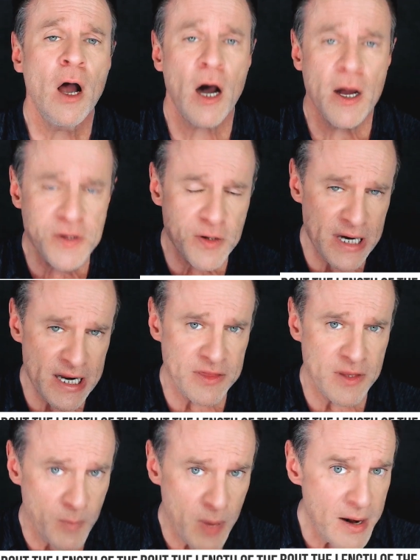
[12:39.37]
Underneath
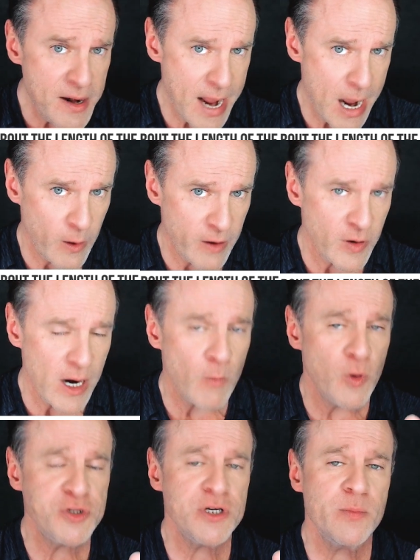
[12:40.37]
the button, however, I
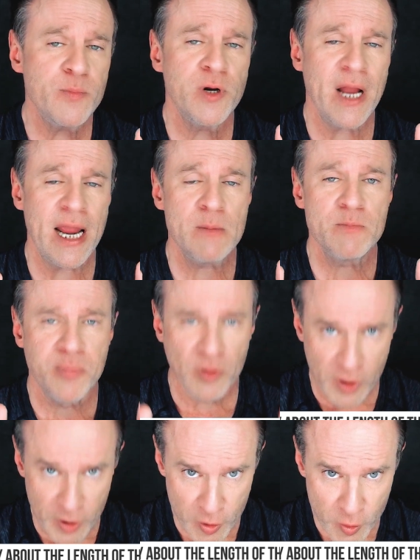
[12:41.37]
want you to put a
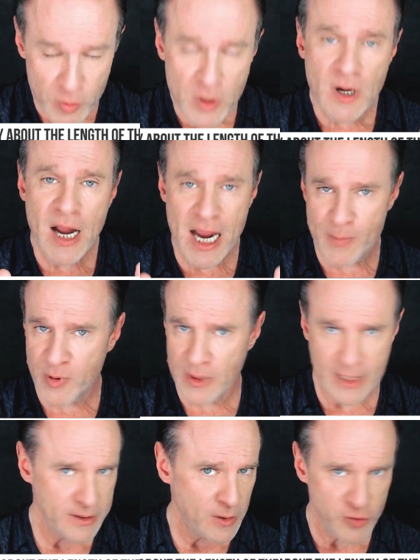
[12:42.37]
blue
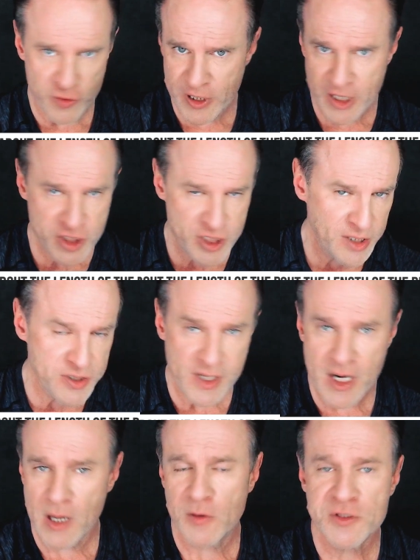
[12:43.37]
hyperlink. Don't try to change the
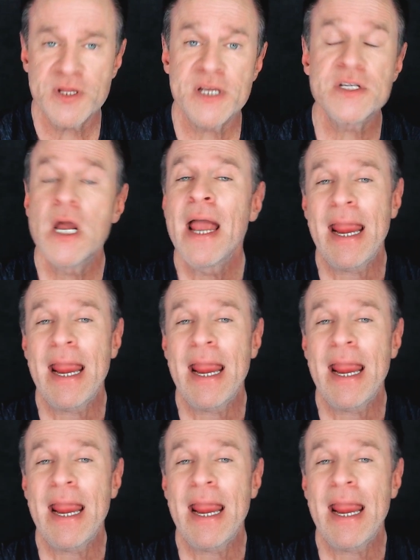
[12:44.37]
colors of this.